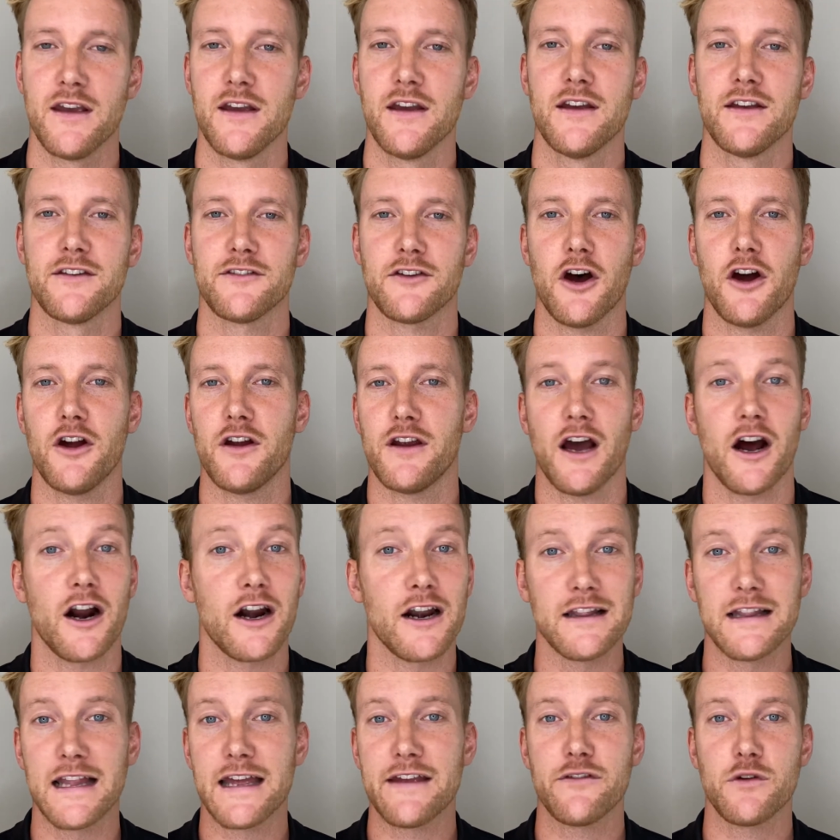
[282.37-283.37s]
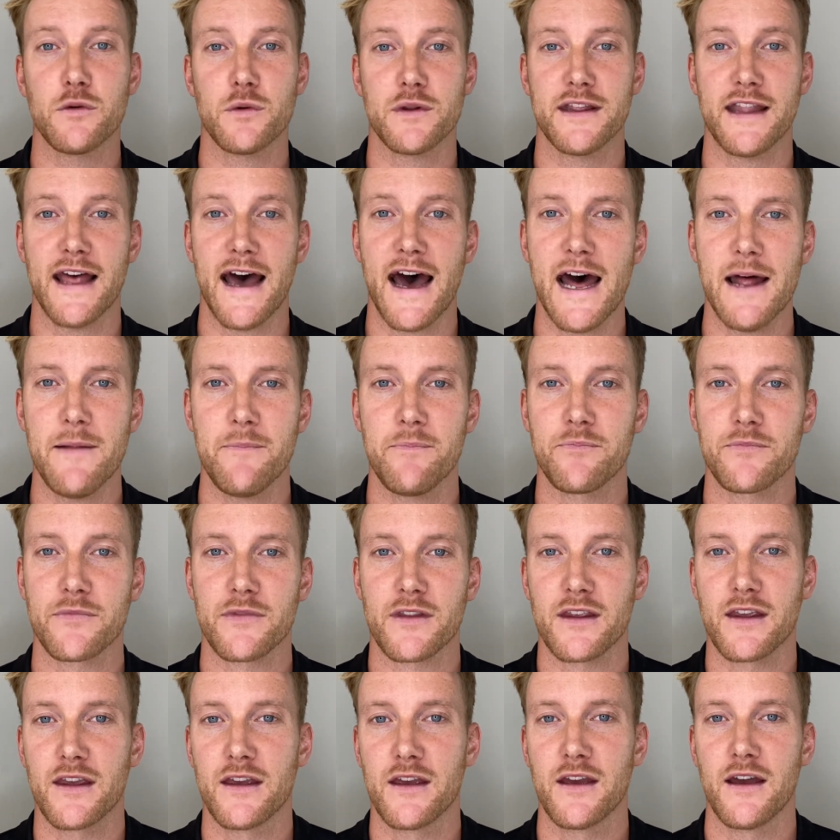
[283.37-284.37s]
So I'm going to leave you with that.
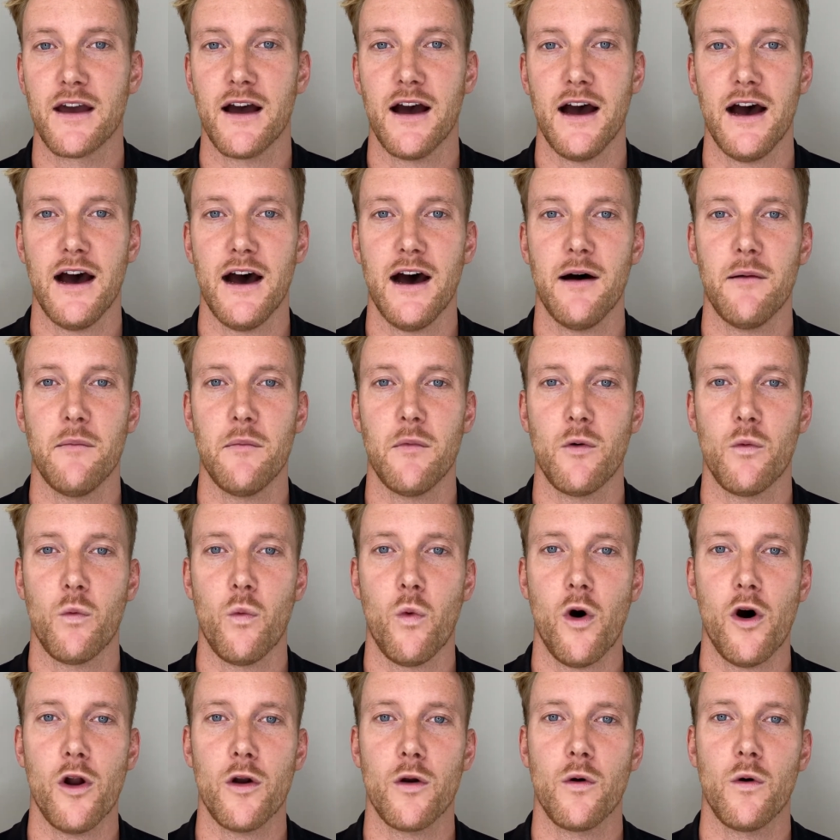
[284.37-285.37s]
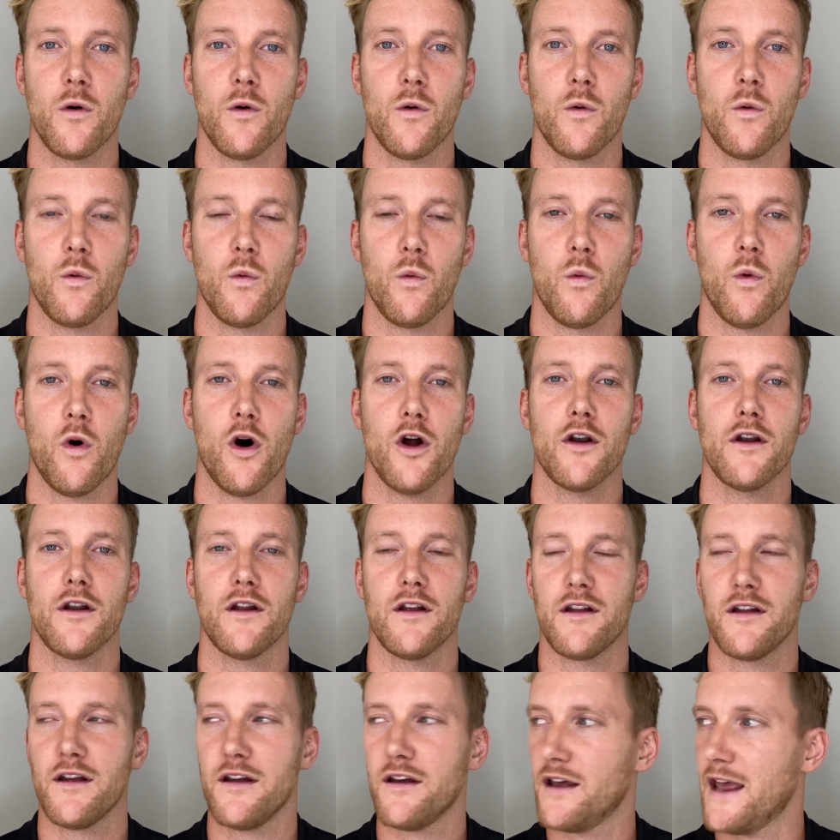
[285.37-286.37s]
Um, what what
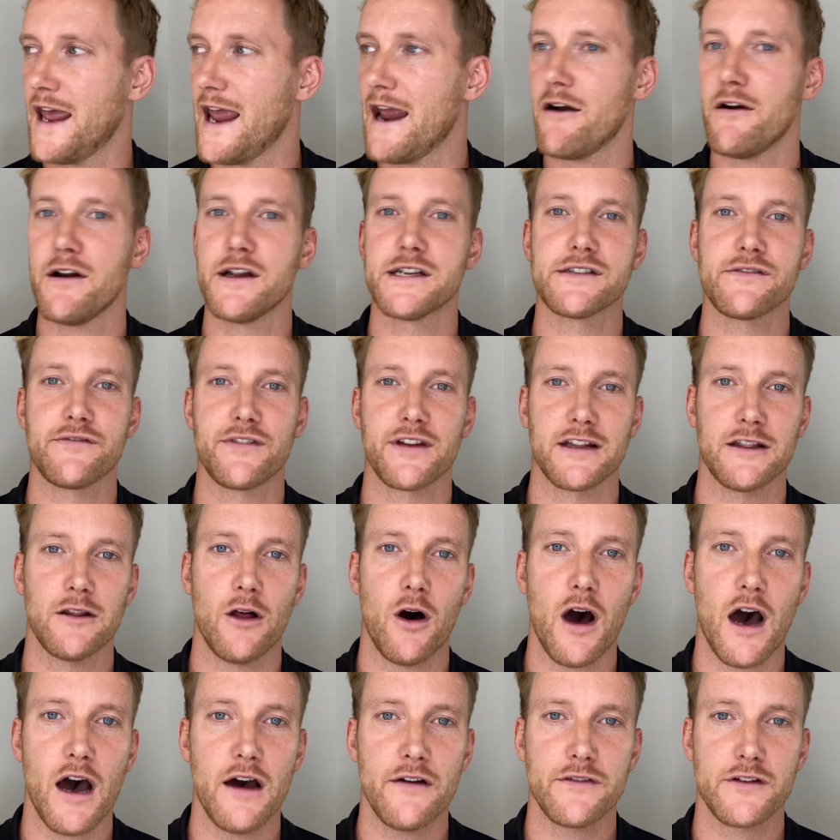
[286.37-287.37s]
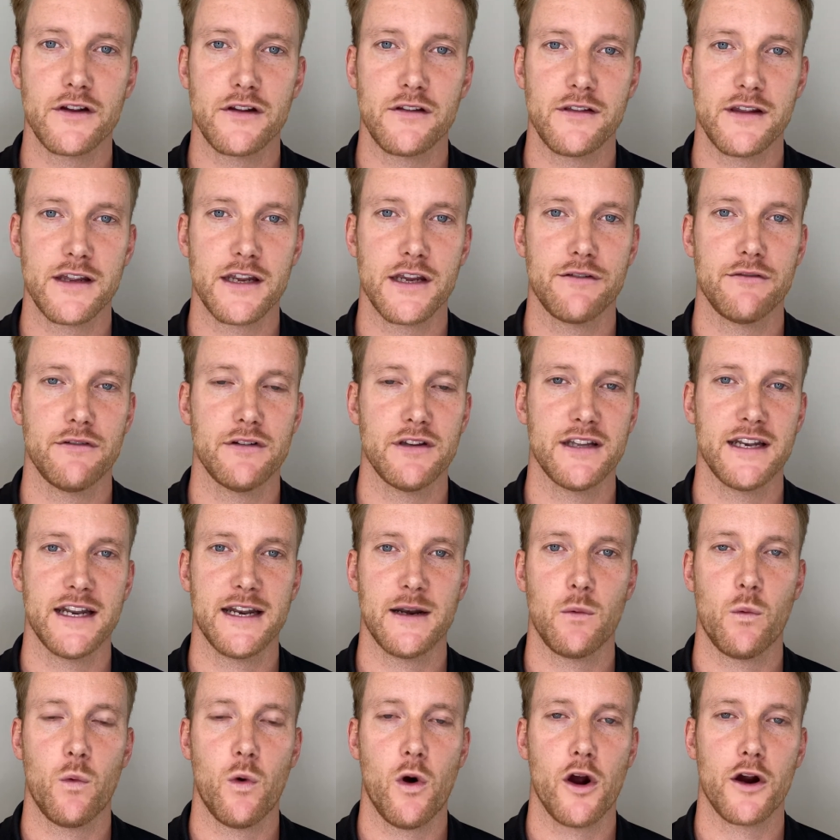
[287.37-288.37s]
areas of your life do you think you really need
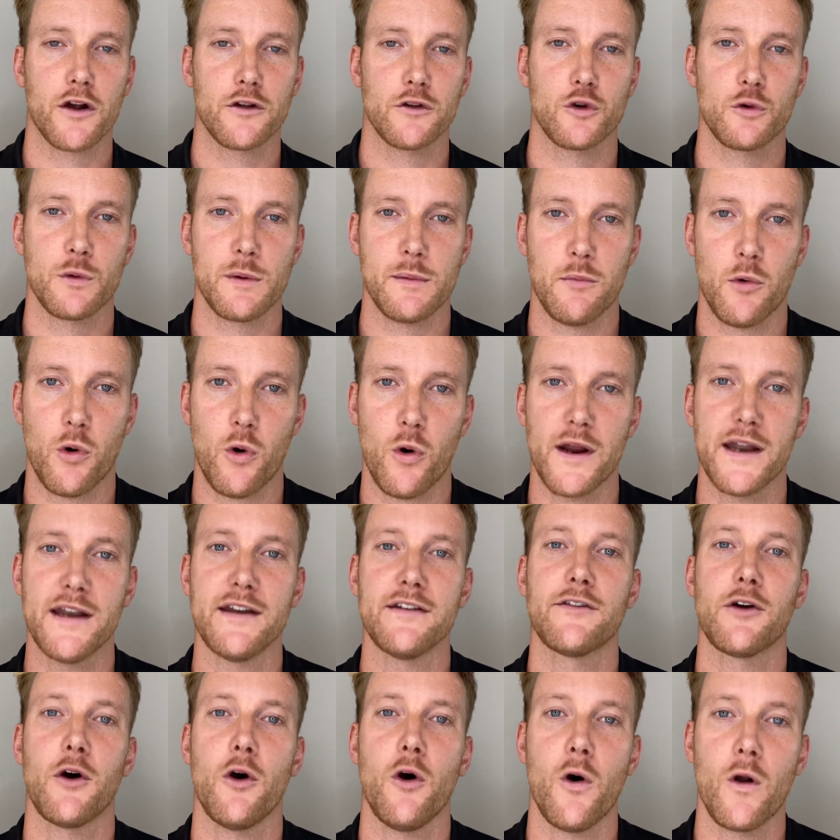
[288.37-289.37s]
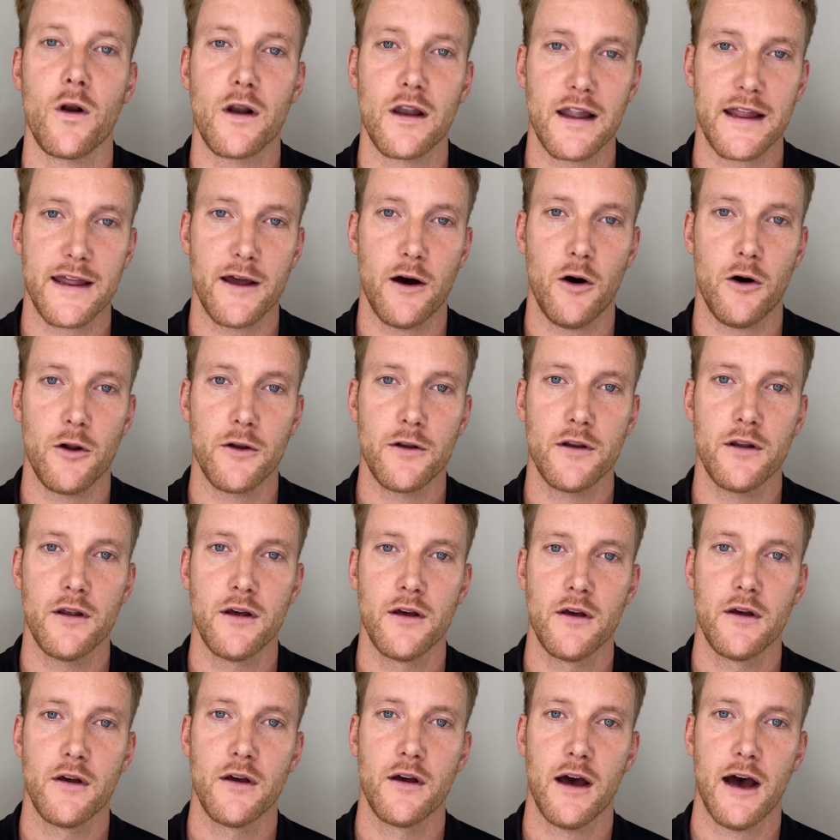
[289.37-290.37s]
to work a little bit more internally on?
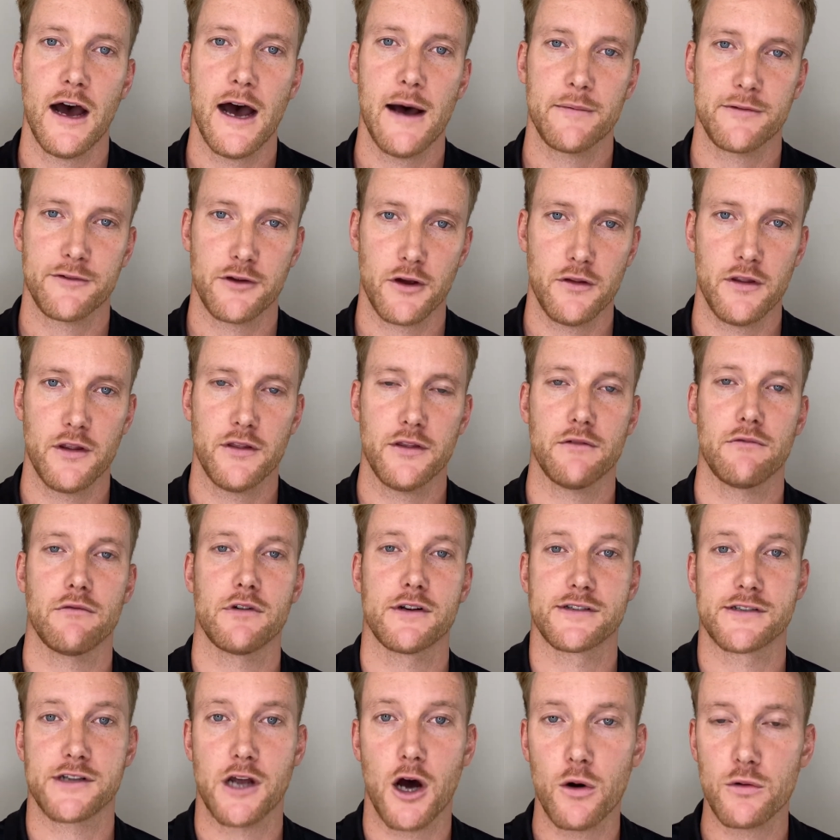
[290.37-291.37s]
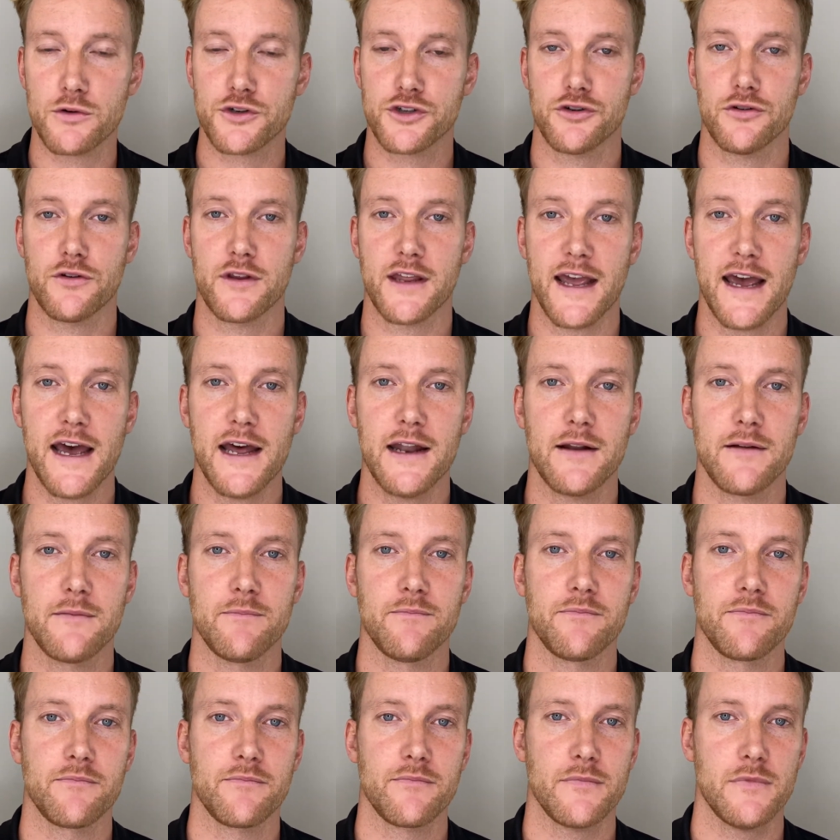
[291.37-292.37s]
um, so that the results you get
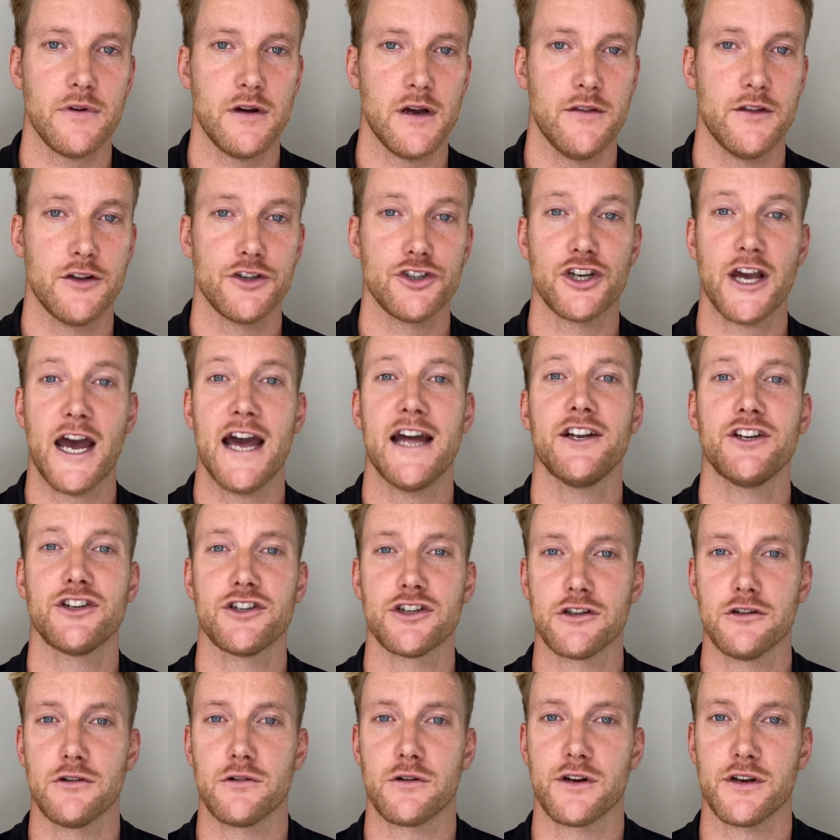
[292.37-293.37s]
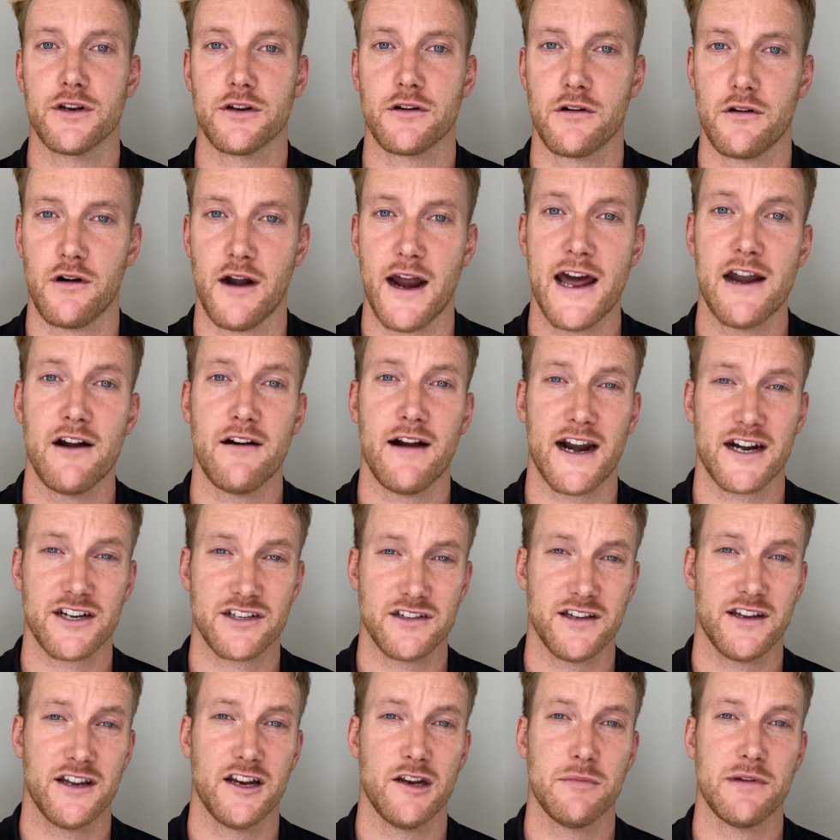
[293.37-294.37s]
and the changes you're looking to create are
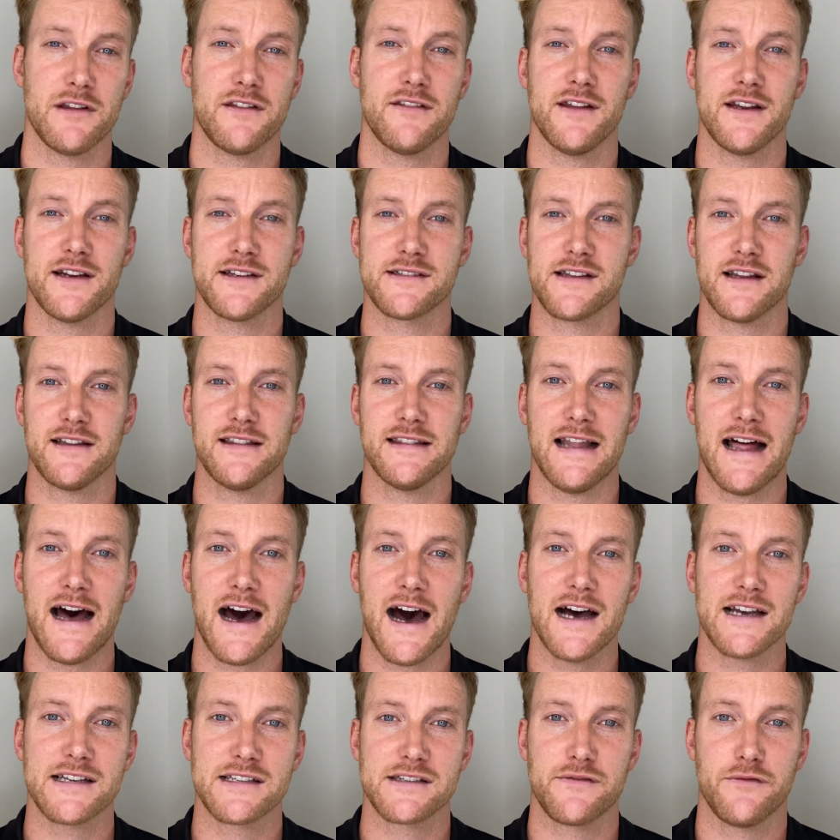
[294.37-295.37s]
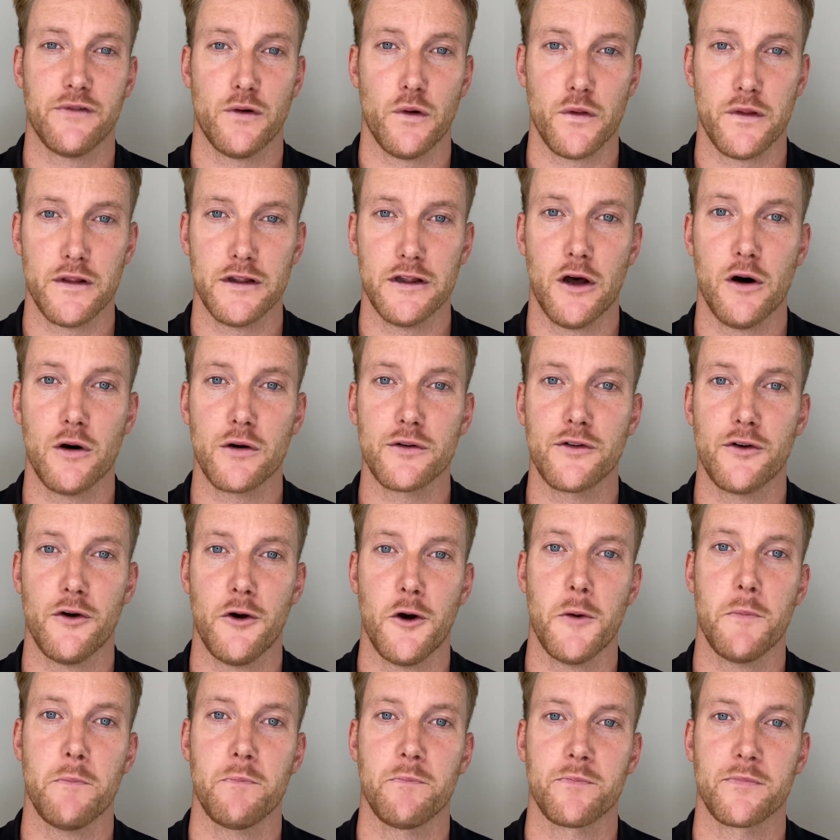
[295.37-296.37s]
actually going to be things that last for the long
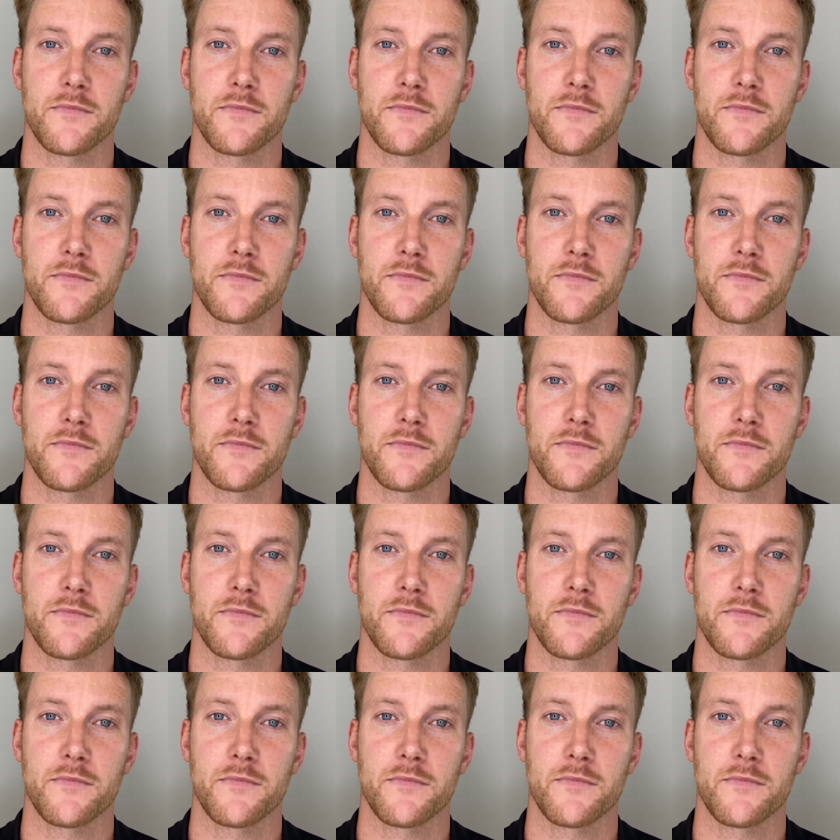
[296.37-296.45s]
term.